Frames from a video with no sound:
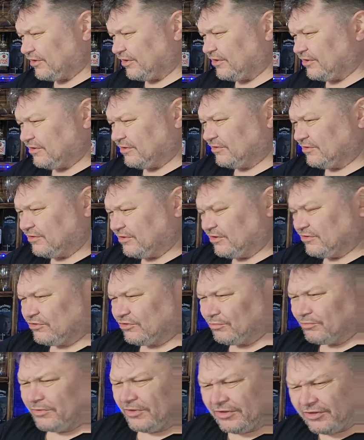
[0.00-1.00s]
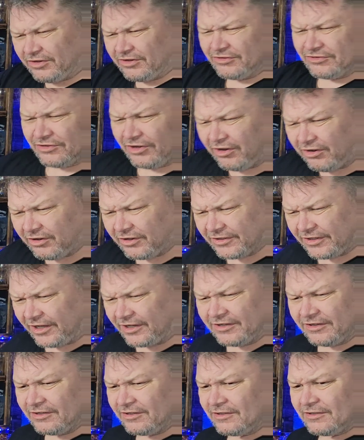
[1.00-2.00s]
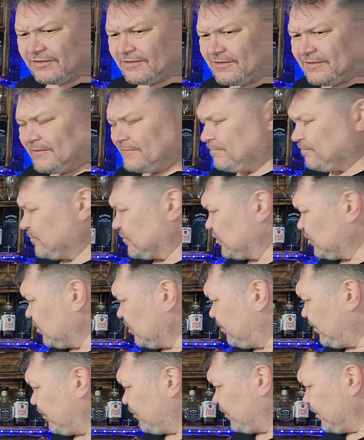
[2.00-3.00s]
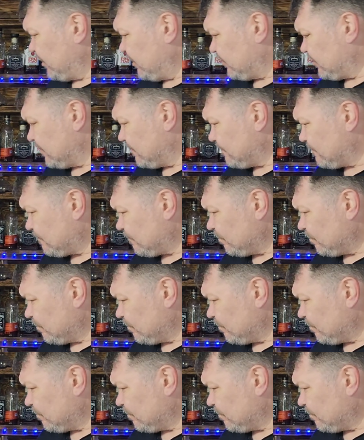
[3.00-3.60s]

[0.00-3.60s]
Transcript: then that's something that it's not again. It's all a bit weird.